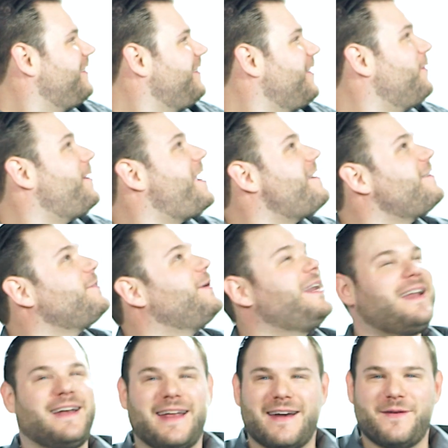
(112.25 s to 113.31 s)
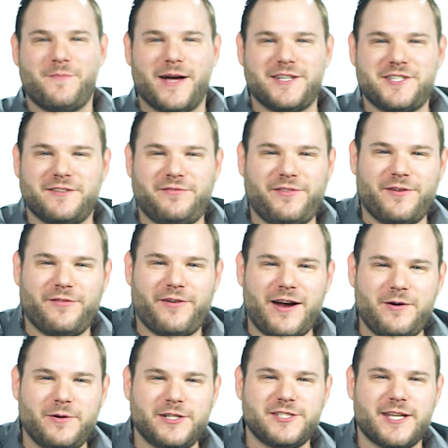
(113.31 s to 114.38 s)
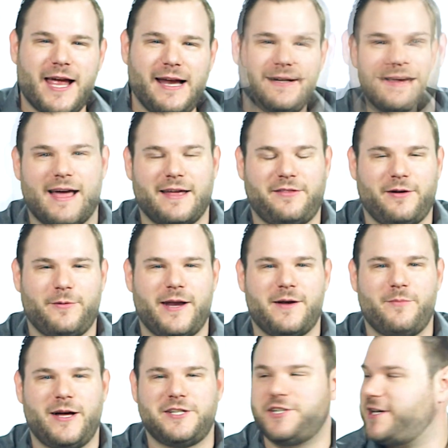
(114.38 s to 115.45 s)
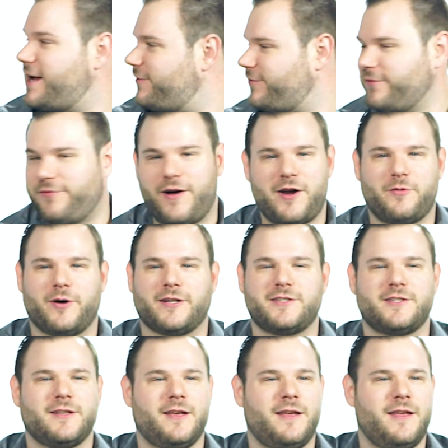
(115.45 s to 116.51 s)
We didn't get a budget for a fireworks guy? I thought we had a budget now for fireworks.